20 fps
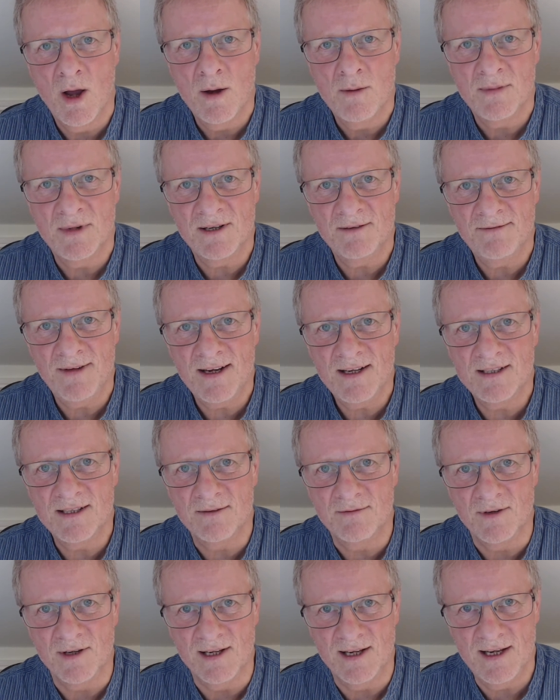but
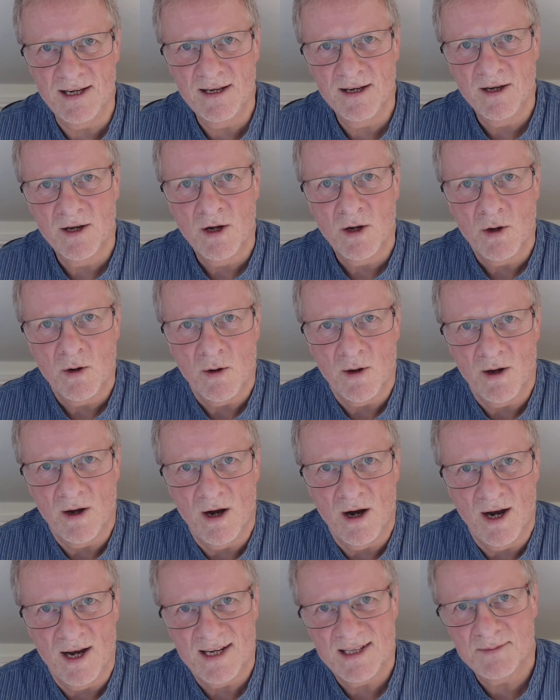effectively
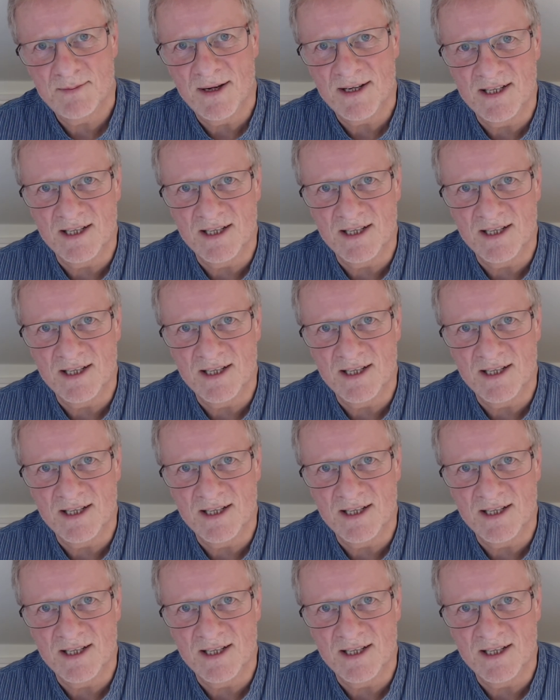I expect